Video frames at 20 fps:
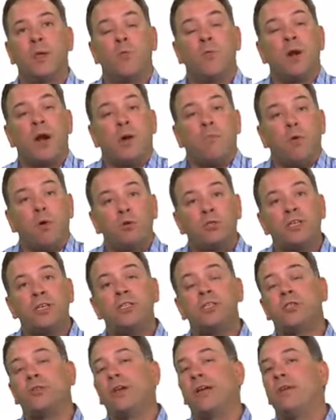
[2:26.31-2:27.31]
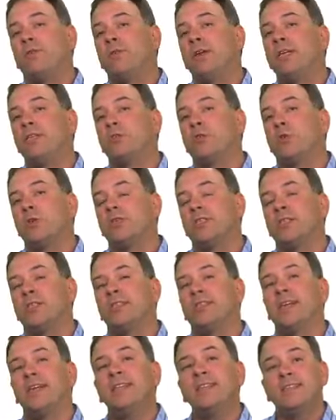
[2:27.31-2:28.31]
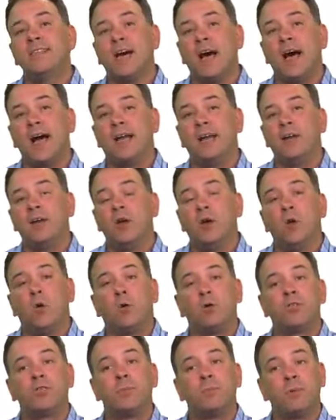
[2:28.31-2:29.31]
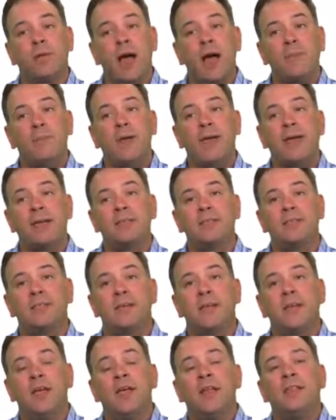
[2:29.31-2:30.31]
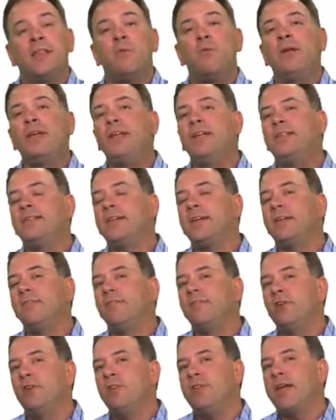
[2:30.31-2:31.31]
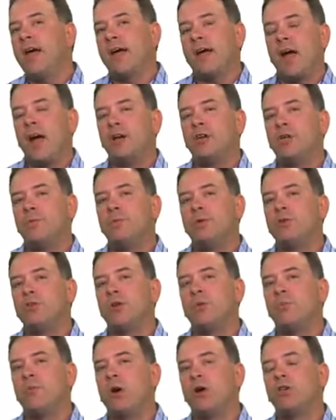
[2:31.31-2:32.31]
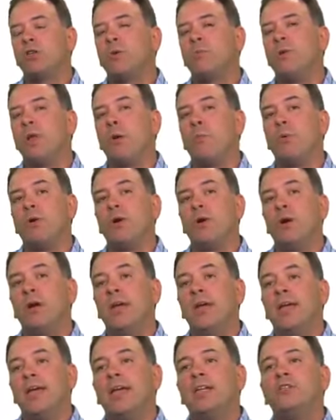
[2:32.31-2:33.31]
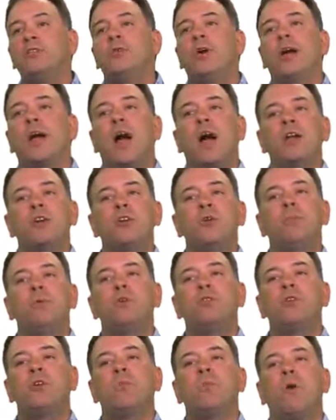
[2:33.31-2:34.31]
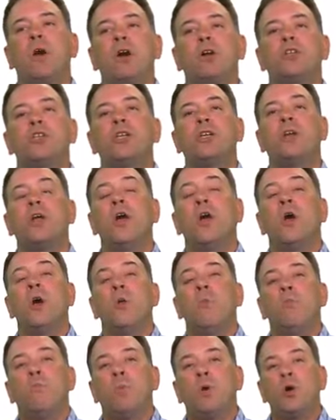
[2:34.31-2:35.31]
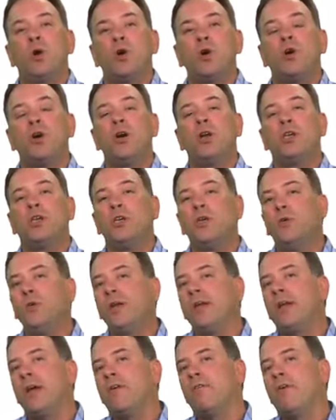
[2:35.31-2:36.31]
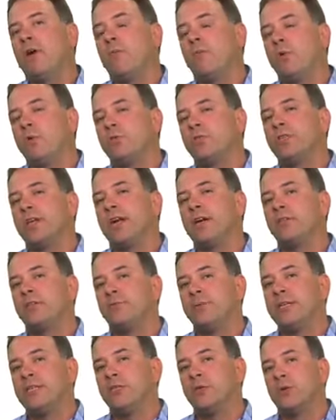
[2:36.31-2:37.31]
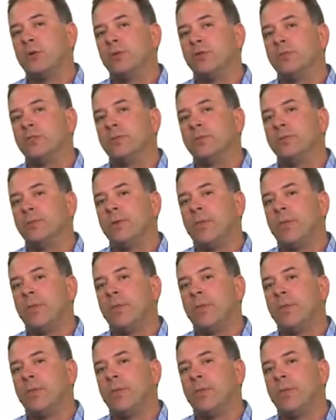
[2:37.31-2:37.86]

When our most constrained resource is inside or supply-based, then we need to convert that contribution margin number into a contribution margin per unit of our most scarce resource.